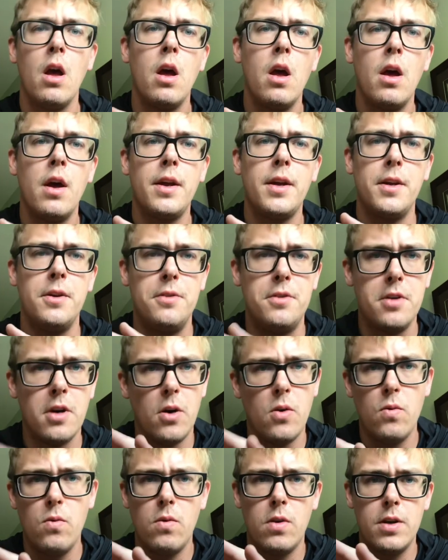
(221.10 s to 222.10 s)
You
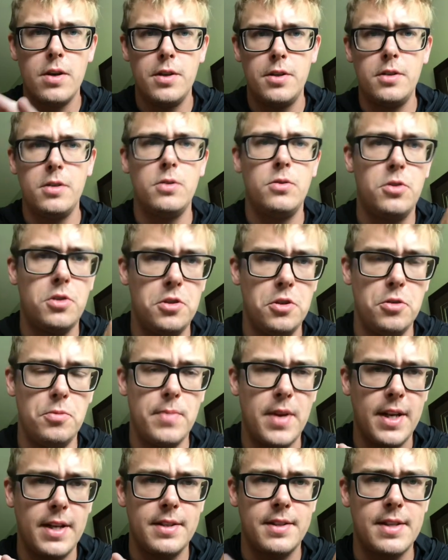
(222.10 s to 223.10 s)
don't want to do too
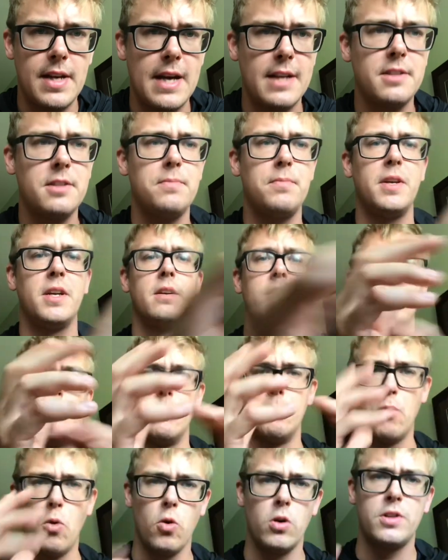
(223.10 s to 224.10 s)
many sets, because the
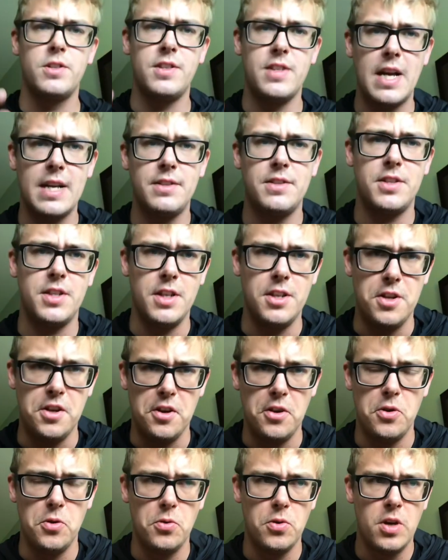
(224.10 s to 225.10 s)
more sets you
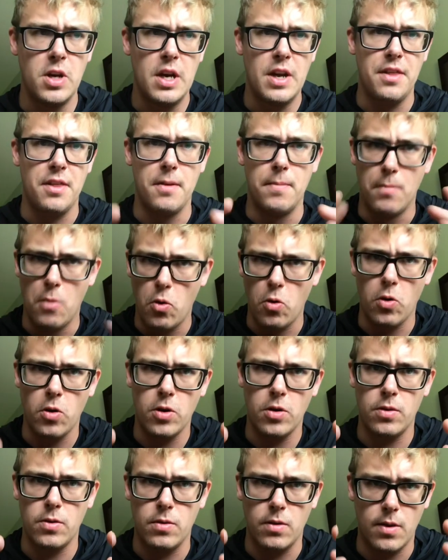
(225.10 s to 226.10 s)
do, the
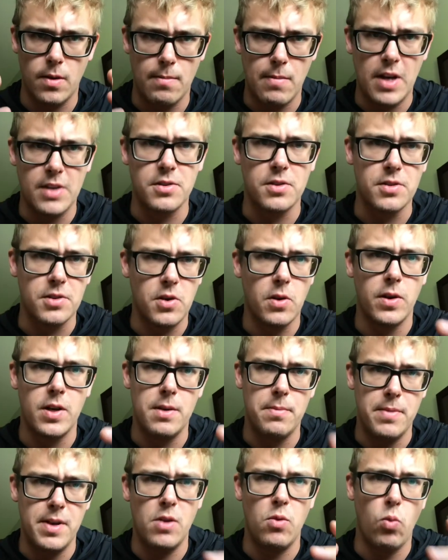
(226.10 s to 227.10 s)
more the muscle's going to
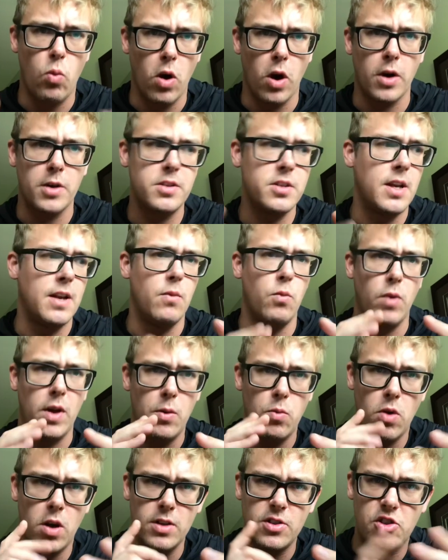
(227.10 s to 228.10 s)
be worked. And we
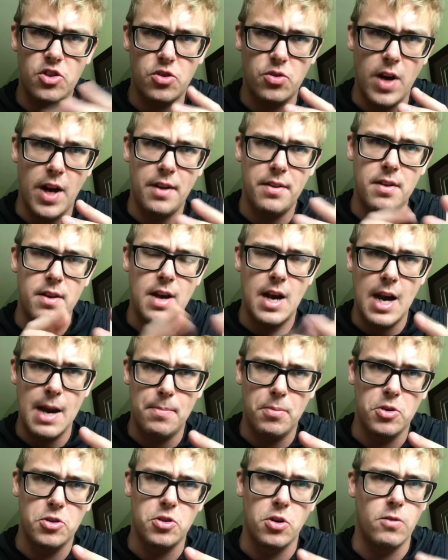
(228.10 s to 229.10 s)
want strength and
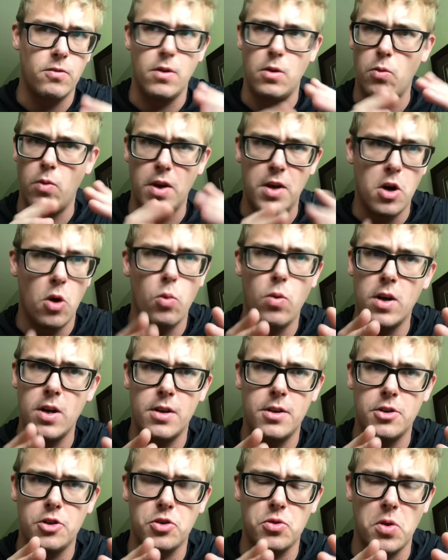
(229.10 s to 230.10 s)
hypertrophy. We don't want to
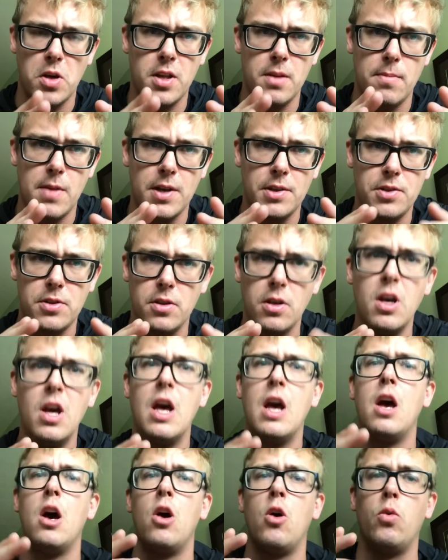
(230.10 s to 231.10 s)
destroy the muscle.
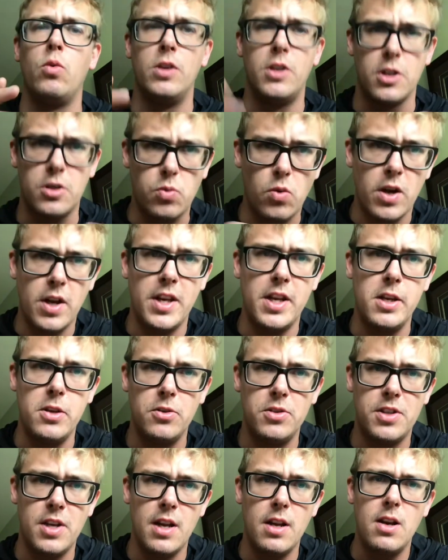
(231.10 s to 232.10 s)
We just want to
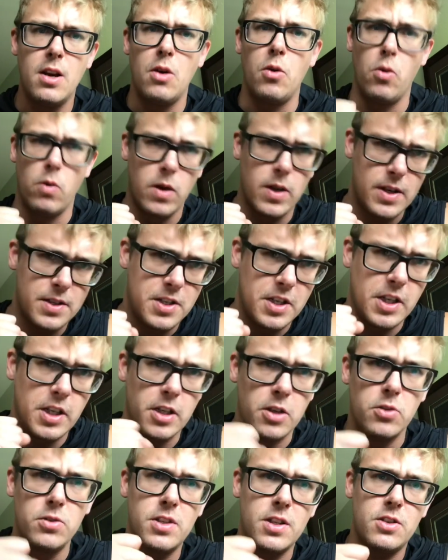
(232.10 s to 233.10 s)
use it. We want it to
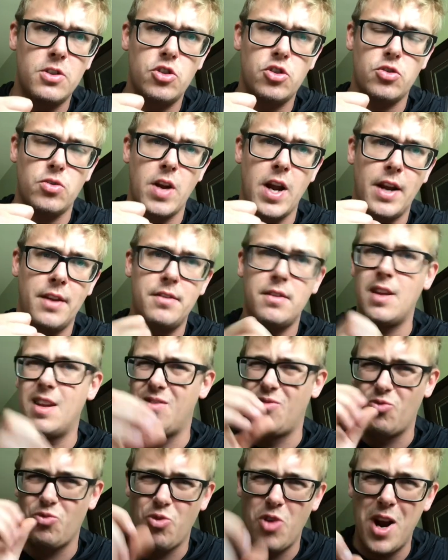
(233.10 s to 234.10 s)
use its strength,
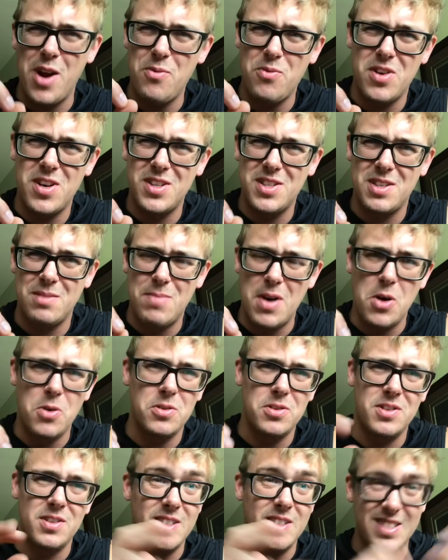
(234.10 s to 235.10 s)
and right when it's about
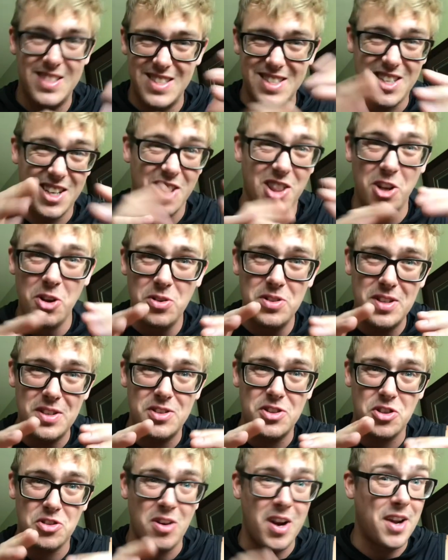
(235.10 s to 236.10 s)
to lose its
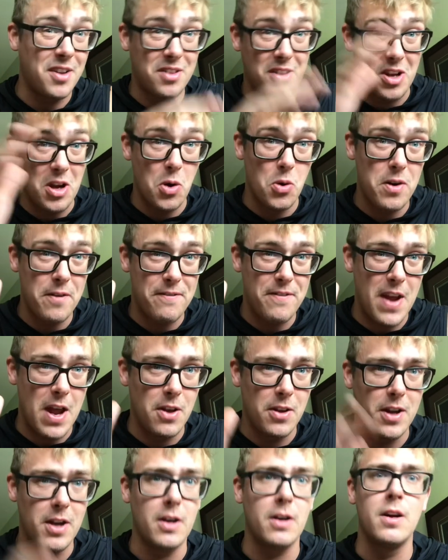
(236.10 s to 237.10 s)
strength, go to
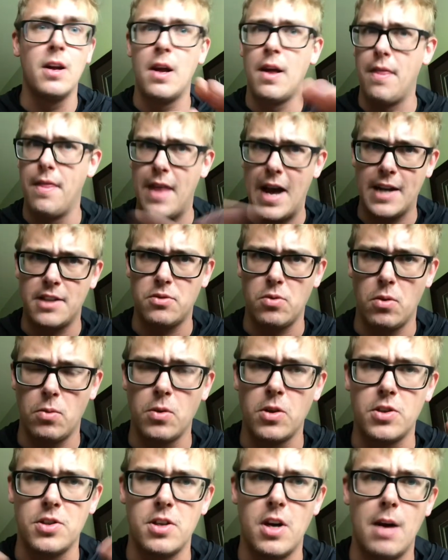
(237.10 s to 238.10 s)
failure, that's when we're
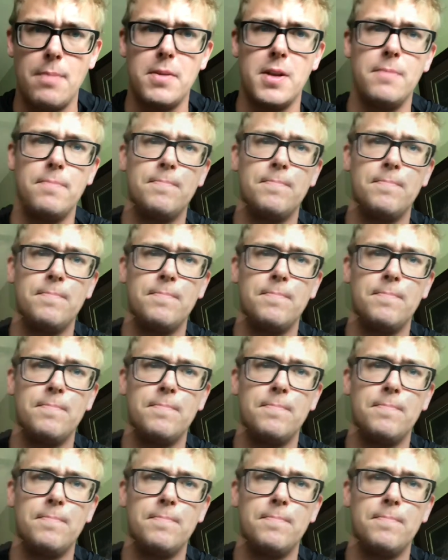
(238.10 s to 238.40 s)
stopping.